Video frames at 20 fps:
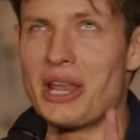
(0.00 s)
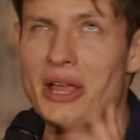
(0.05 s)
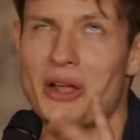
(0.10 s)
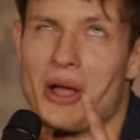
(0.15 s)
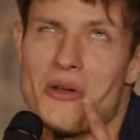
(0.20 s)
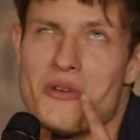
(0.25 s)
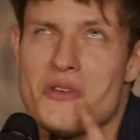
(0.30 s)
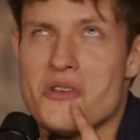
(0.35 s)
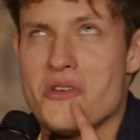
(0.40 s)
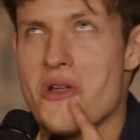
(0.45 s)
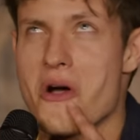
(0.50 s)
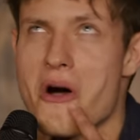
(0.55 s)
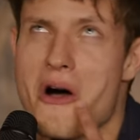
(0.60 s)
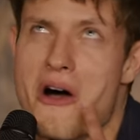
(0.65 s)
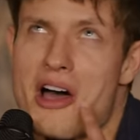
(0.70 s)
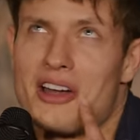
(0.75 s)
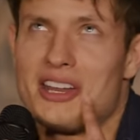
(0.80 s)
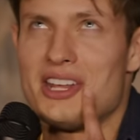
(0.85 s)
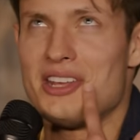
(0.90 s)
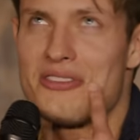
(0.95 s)
it like a
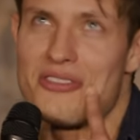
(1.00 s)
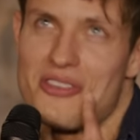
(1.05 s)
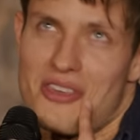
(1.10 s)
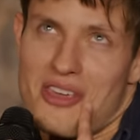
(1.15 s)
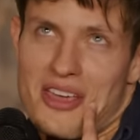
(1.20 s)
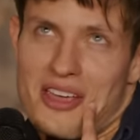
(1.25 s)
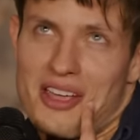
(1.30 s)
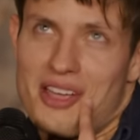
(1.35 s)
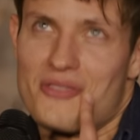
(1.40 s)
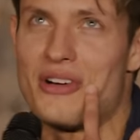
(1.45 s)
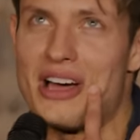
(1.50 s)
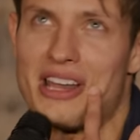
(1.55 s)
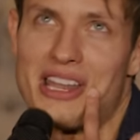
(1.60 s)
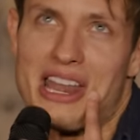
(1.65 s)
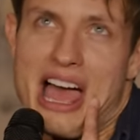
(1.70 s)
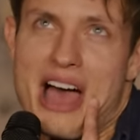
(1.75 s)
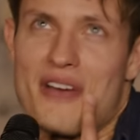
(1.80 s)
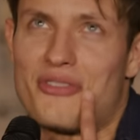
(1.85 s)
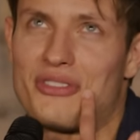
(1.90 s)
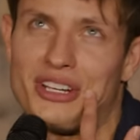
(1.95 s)
naughty thing if I
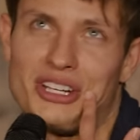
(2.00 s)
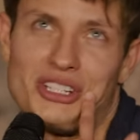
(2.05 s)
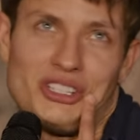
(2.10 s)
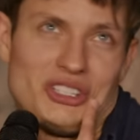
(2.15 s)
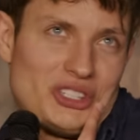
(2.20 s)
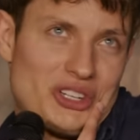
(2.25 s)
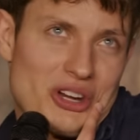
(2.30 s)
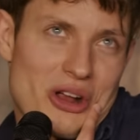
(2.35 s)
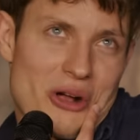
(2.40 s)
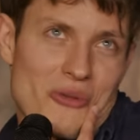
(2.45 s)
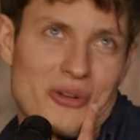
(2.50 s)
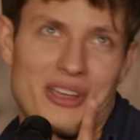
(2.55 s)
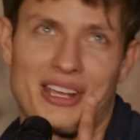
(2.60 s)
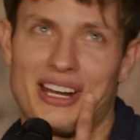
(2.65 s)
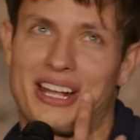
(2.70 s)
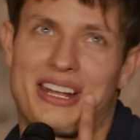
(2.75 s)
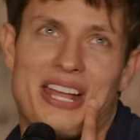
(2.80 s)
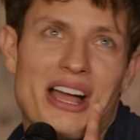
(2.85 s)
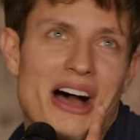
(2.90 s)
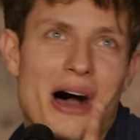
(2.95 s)
laugh at a joke
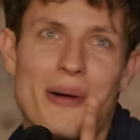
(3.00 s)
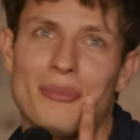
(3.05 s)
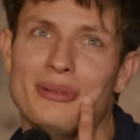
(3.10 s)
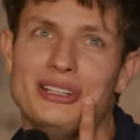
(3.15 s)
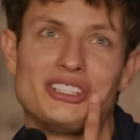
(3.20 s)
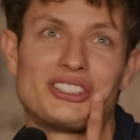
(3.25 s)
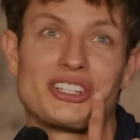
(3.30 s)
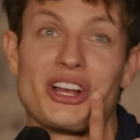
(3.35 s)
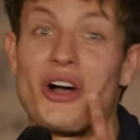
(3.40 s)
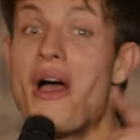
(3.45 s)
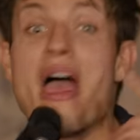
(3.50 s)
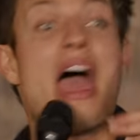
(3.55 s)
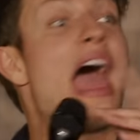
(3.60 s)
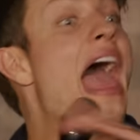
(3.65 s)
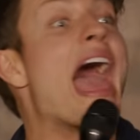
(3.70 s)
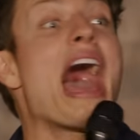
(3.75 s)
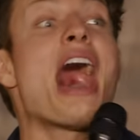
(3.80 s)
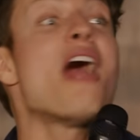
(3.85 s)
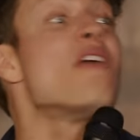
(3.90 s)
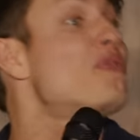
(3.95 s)
at a comedy show?
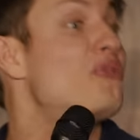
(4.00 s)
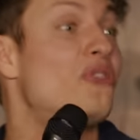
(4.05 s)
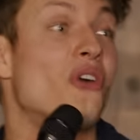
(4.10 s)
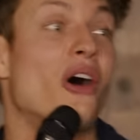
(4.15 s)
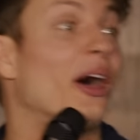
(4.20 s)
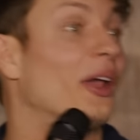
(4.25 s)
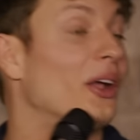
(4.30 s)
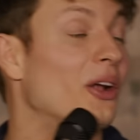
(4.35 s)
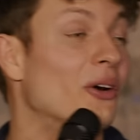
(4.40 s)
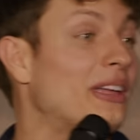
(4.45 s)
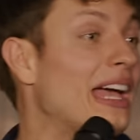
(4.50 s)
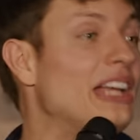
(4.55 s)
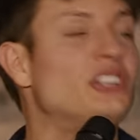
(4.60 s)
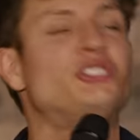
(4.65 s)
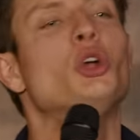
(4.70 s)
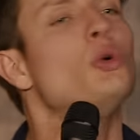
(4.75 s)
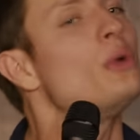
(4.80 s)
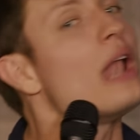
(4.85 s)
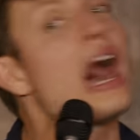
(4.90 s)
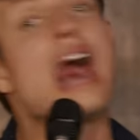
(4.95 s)
Have fun, okay? Do